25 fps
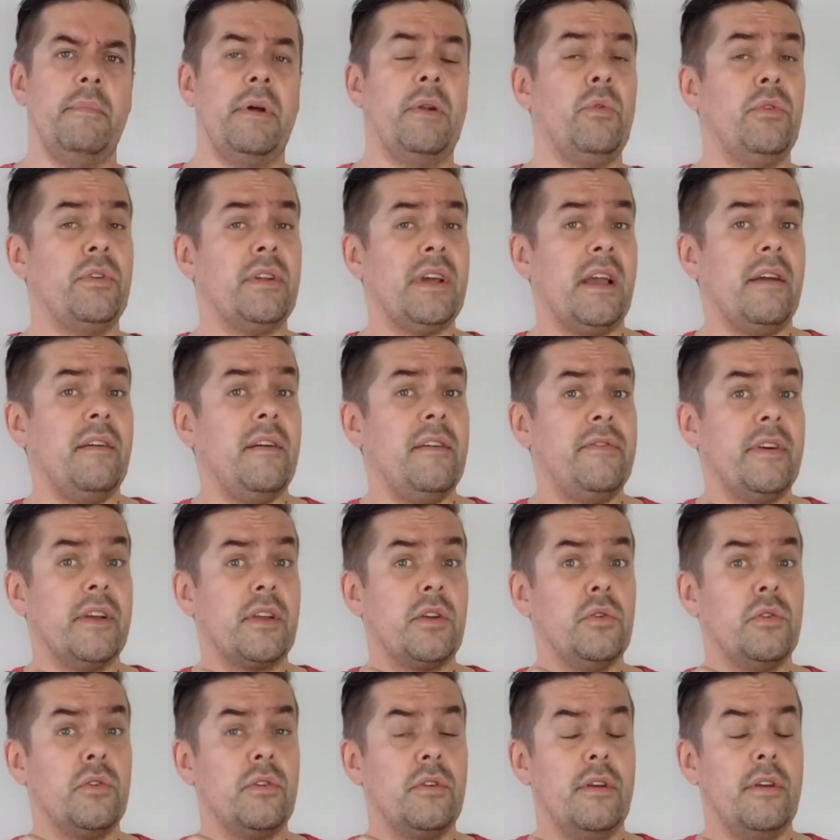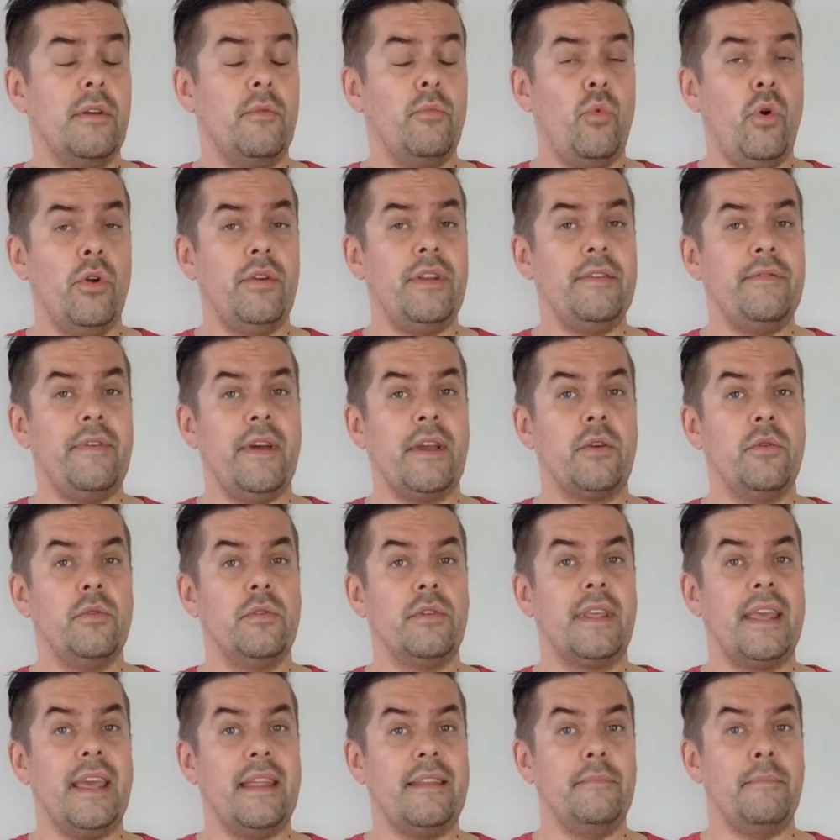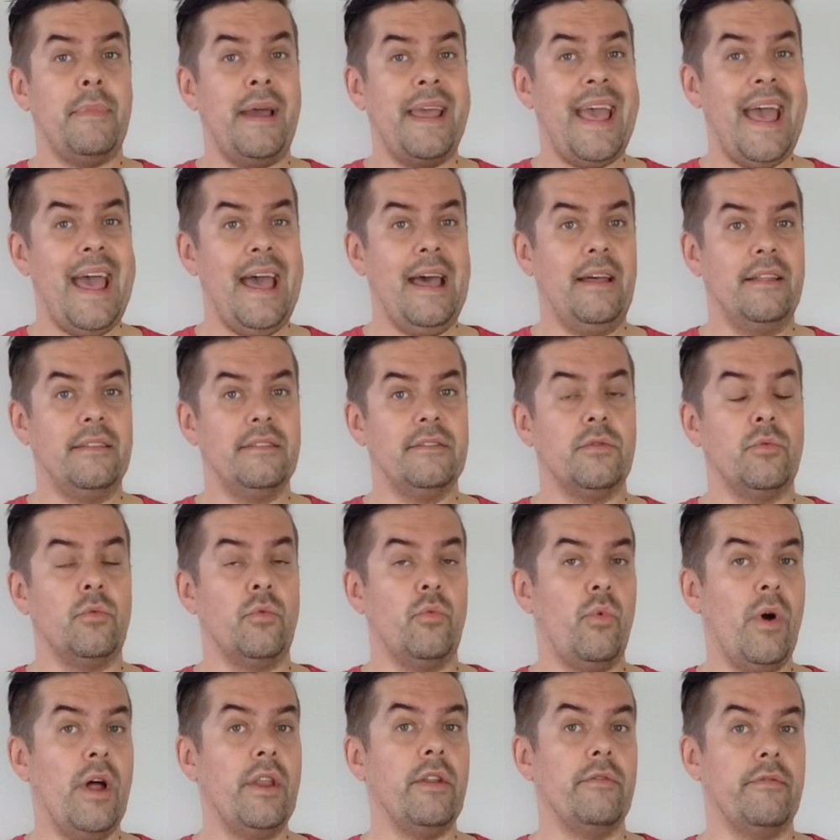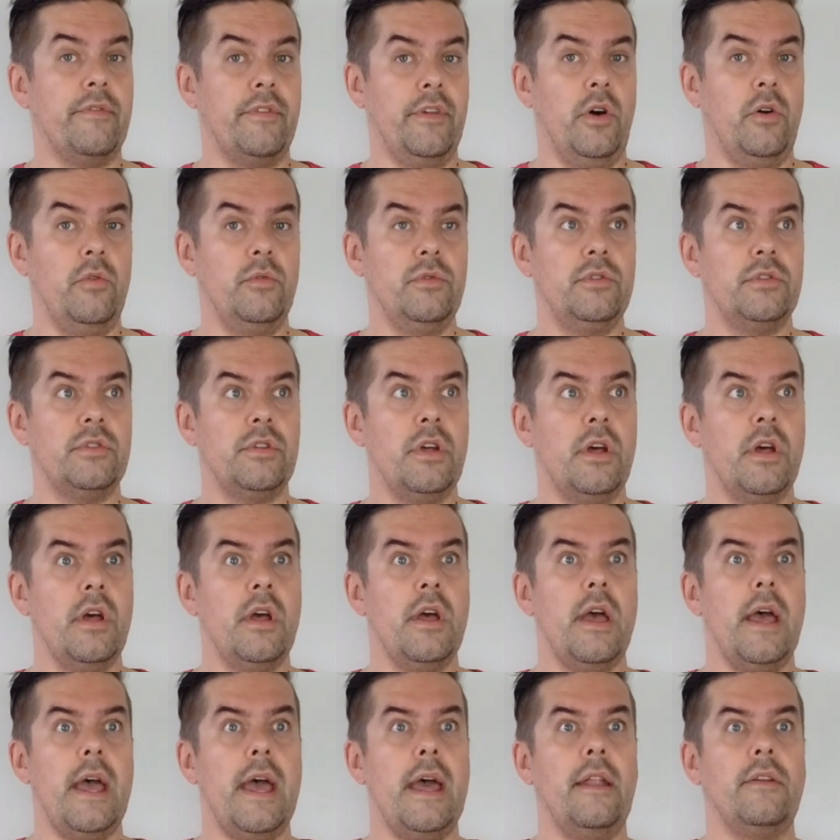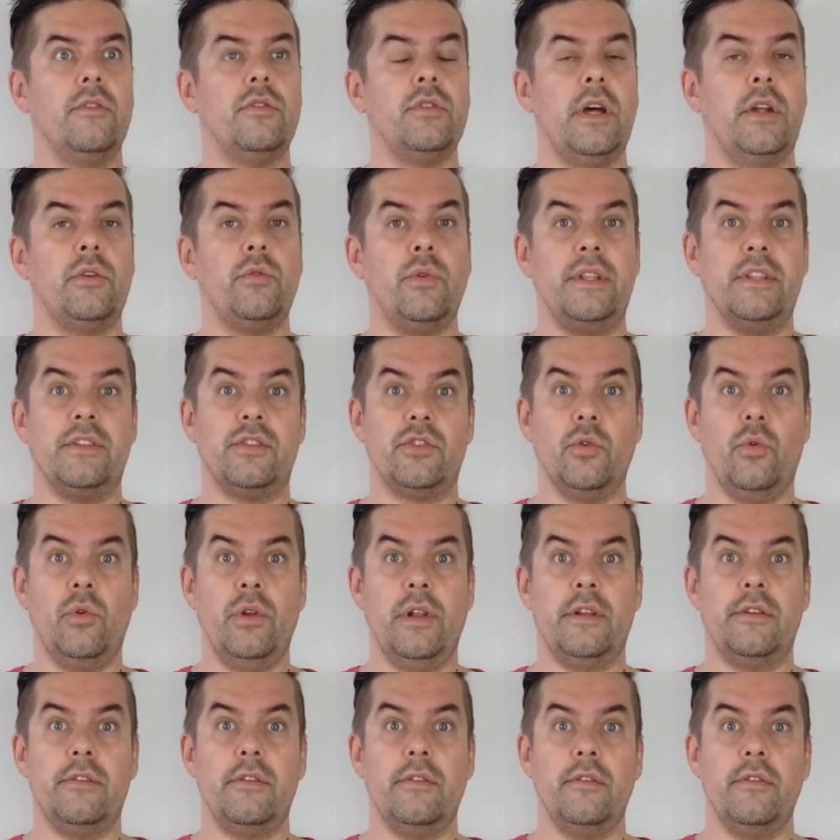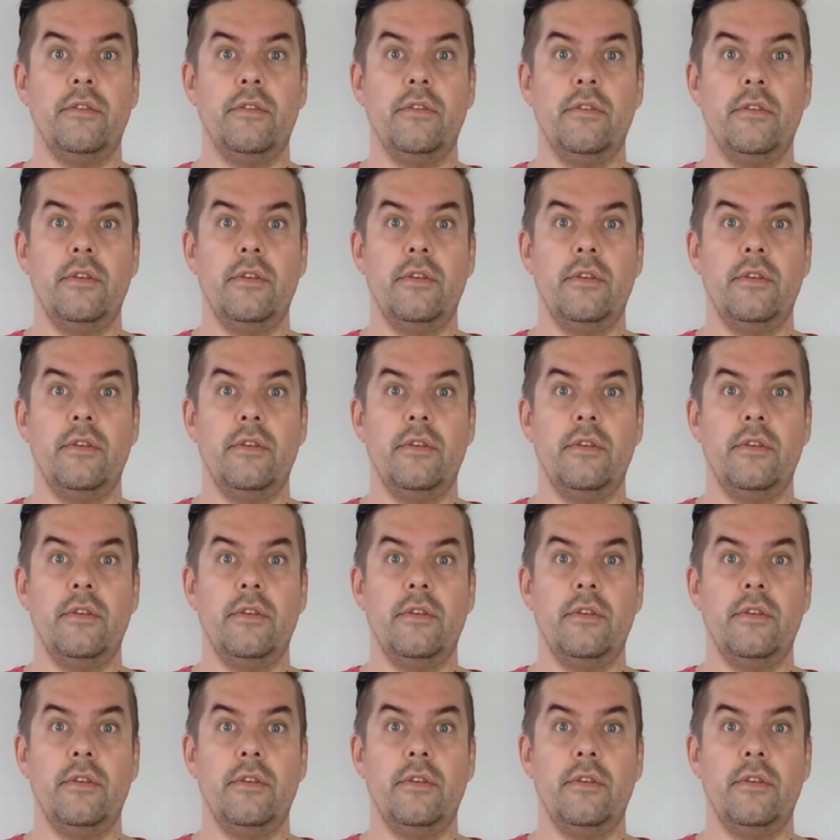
But what if, I could, what if I could get my hands on one of those and try to install it